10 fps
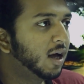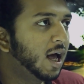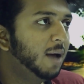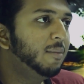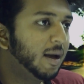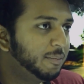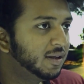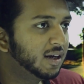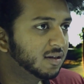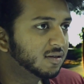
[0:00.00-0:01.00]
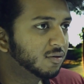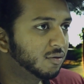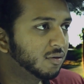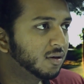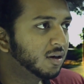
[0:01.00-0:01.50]
I'm happy that it's
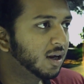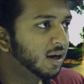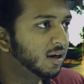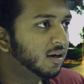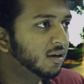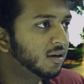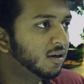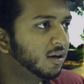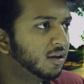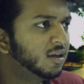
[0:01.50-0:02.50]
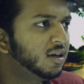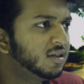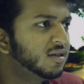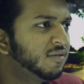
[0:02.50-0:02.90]
over. And the reason